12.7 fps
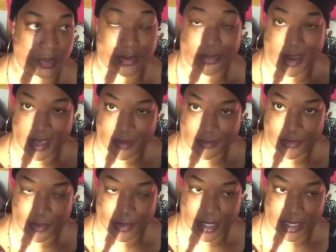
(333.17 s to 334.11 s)

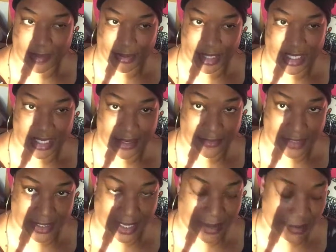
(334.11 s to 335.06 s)
grateful and appreciative
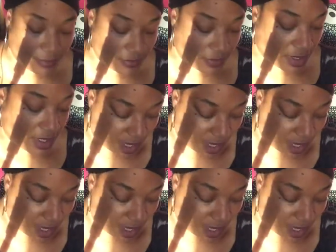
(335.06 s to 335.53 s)
yourself.